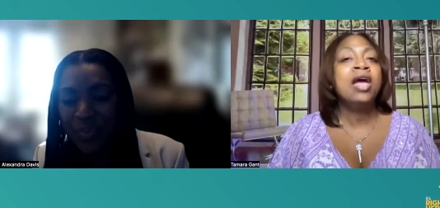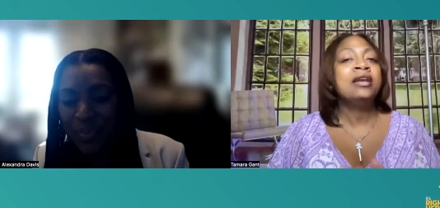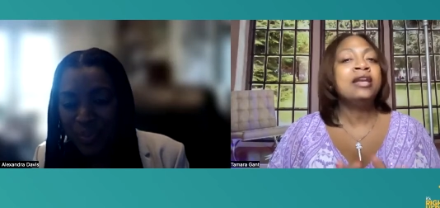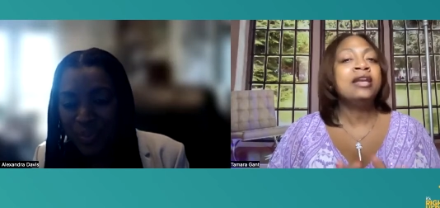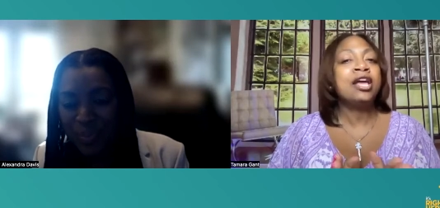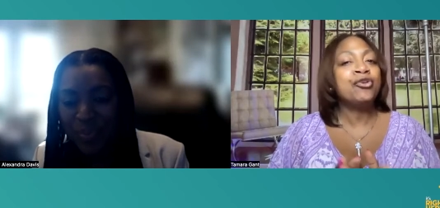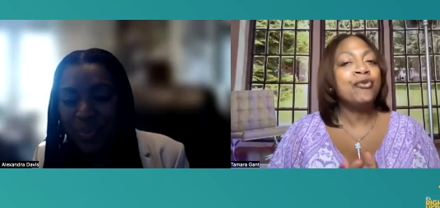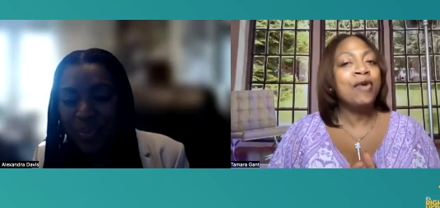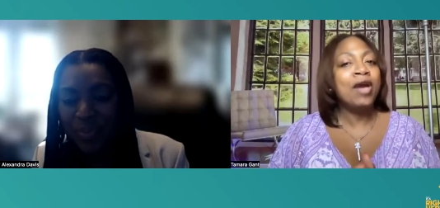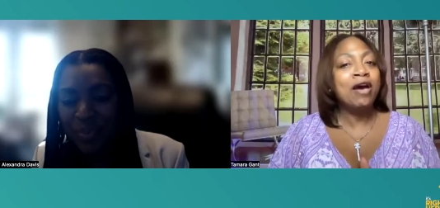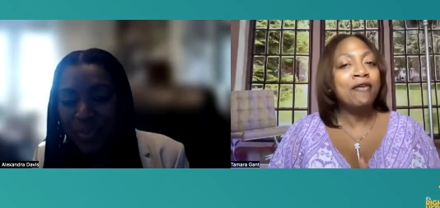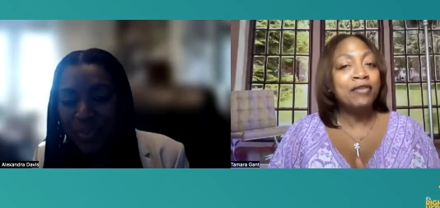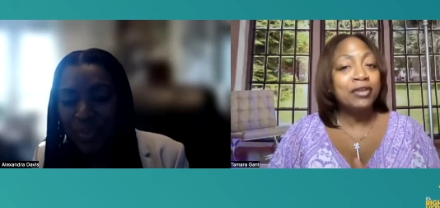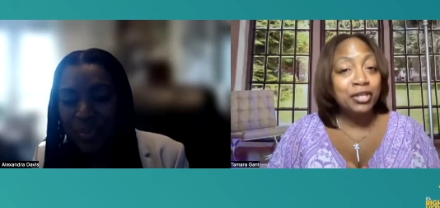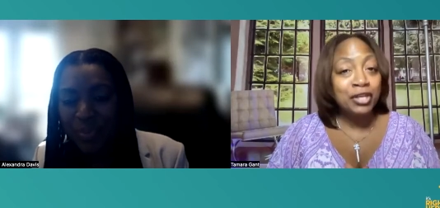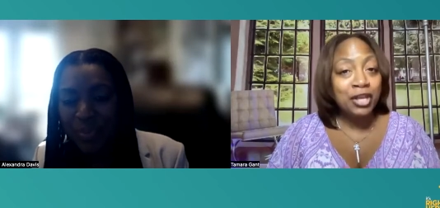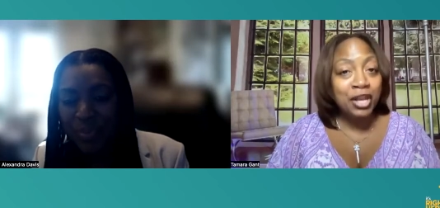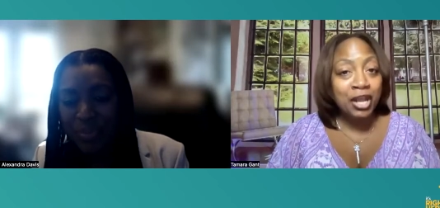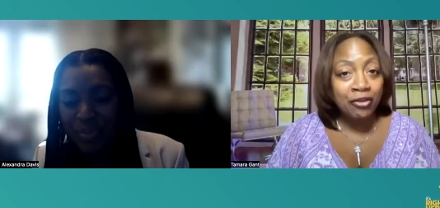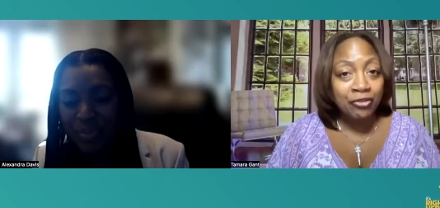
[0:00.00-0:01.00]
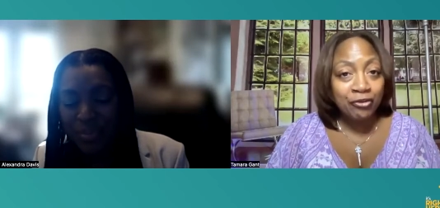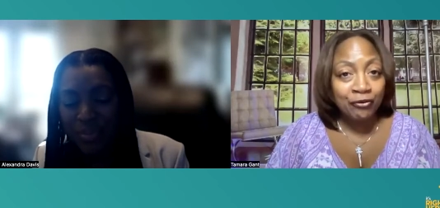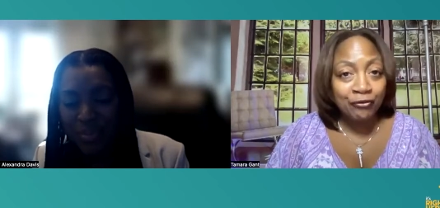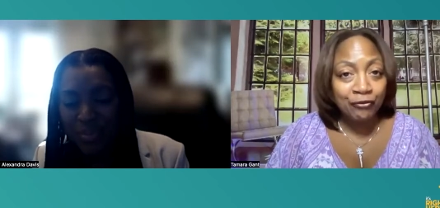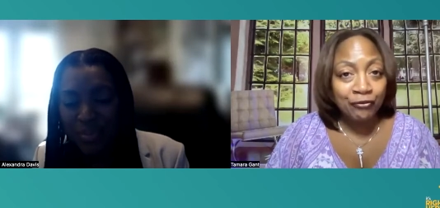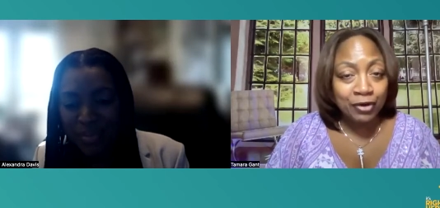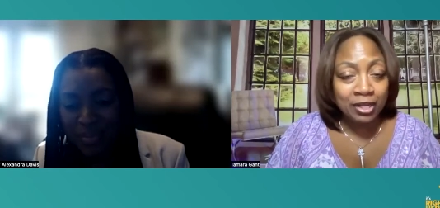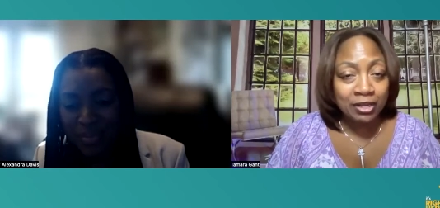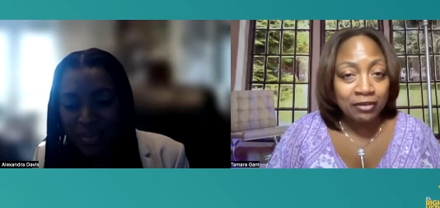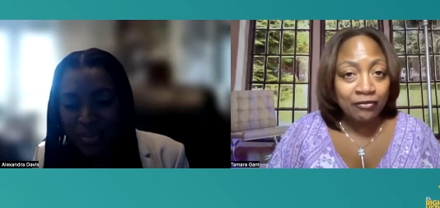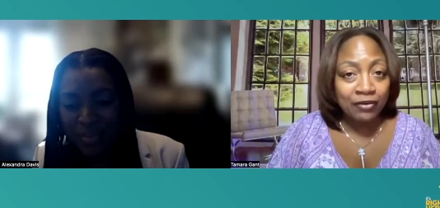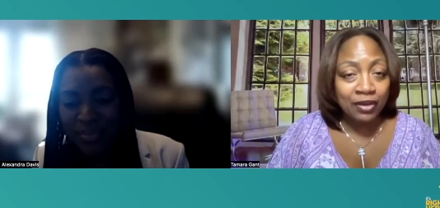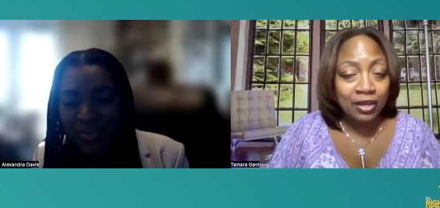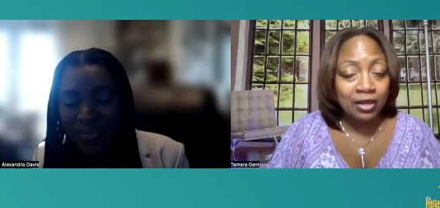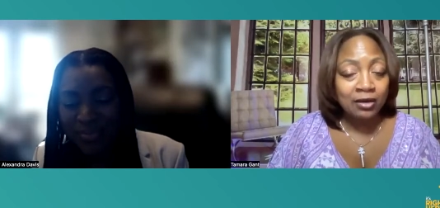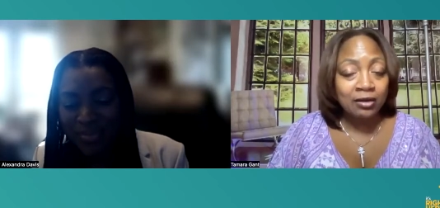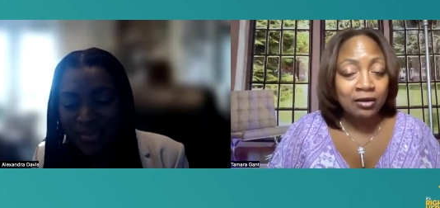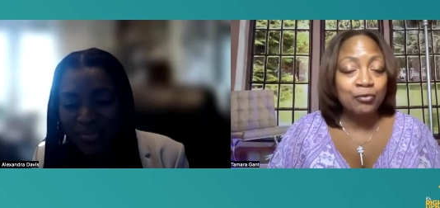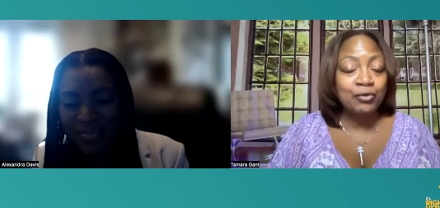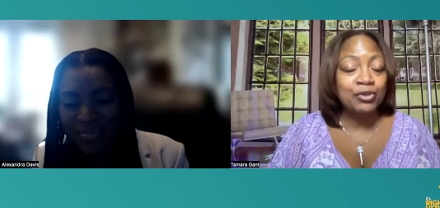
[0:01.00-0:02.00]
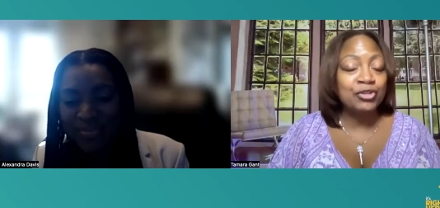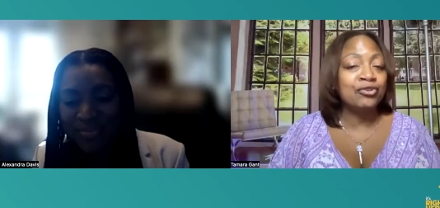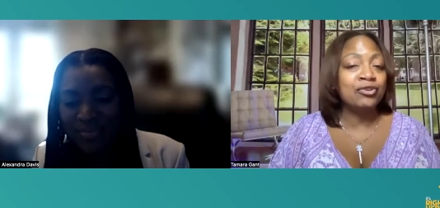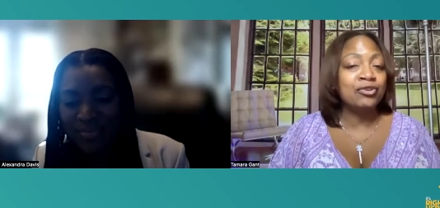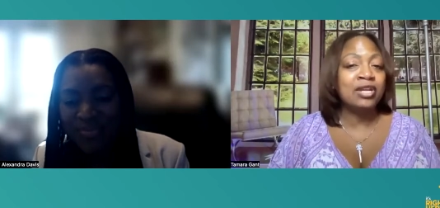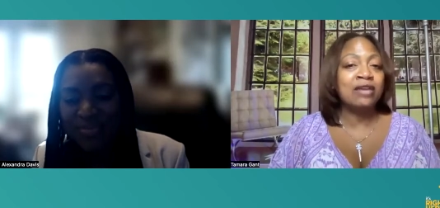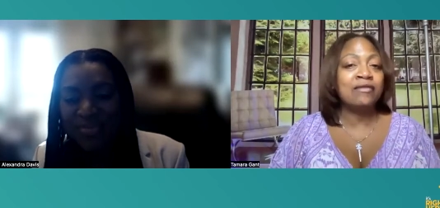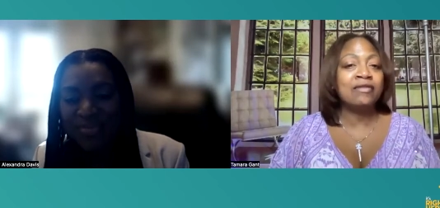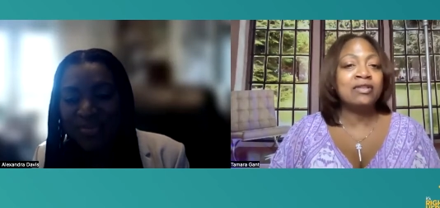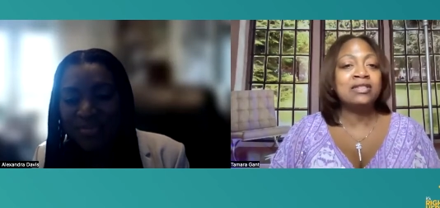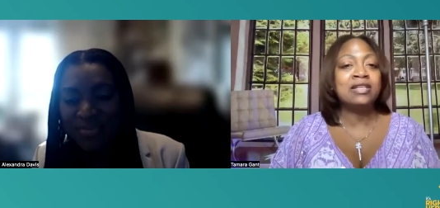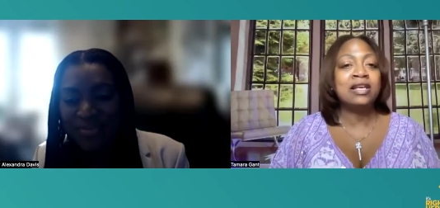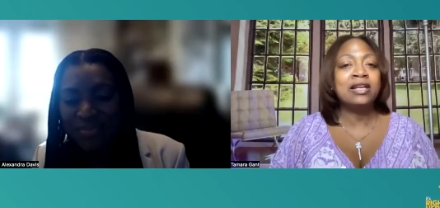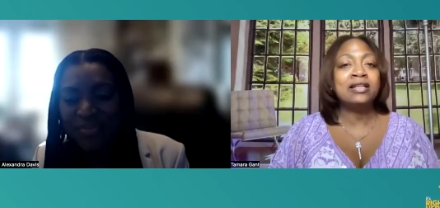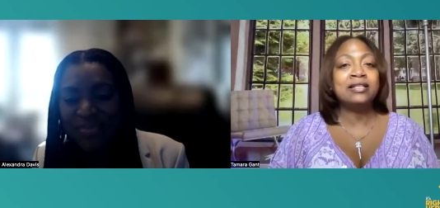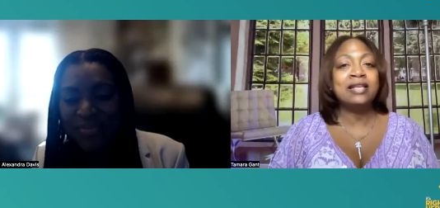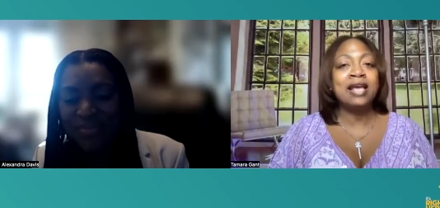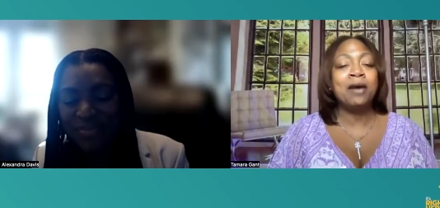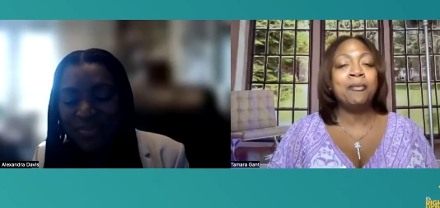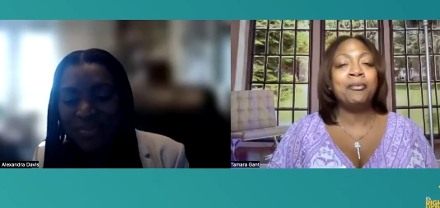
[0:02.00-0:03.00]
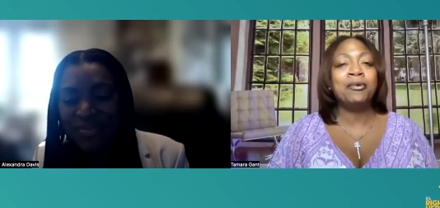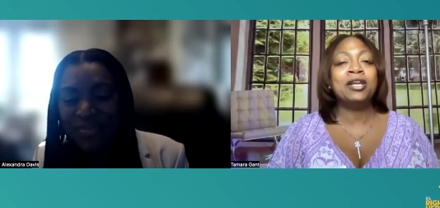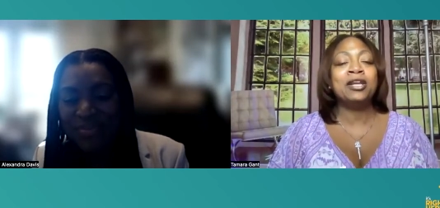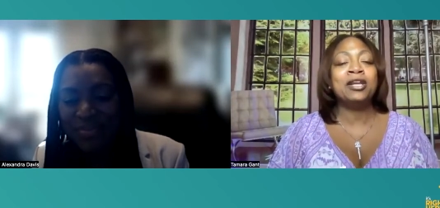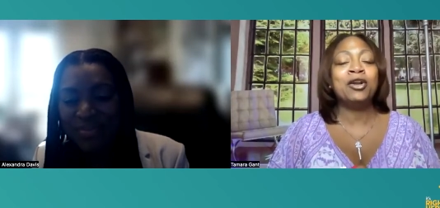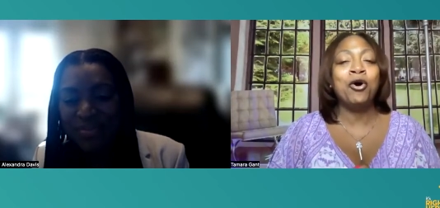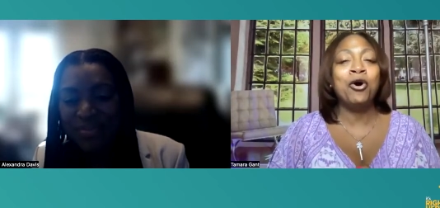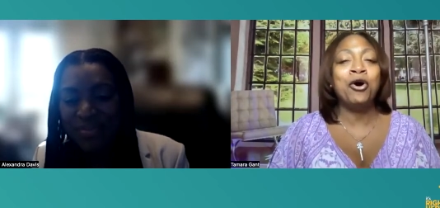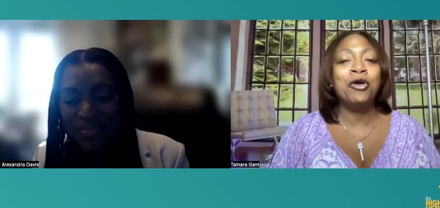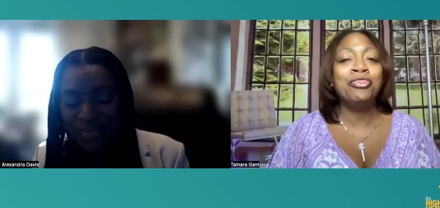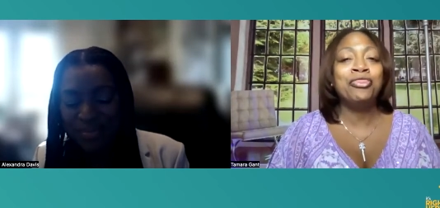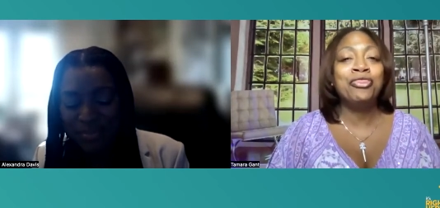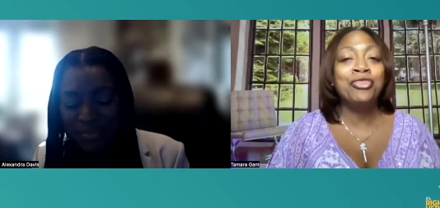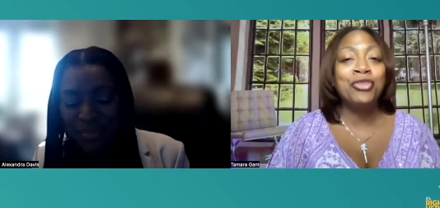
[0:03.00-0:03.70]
Speaker 1: Now you have another free event, Commissioner Davis, that is happening on